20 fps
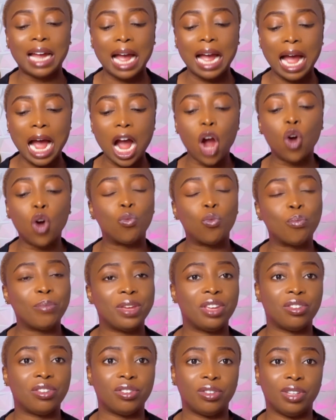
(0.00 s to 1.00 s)

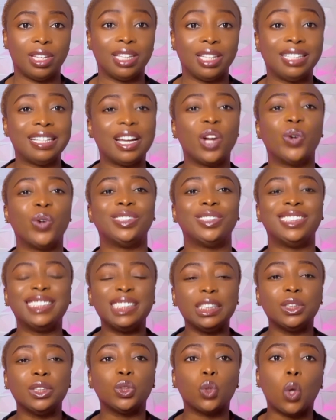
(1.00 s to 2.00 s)
Haome. Now, this
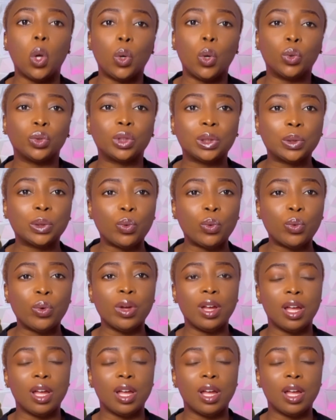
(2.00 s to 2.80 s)
is also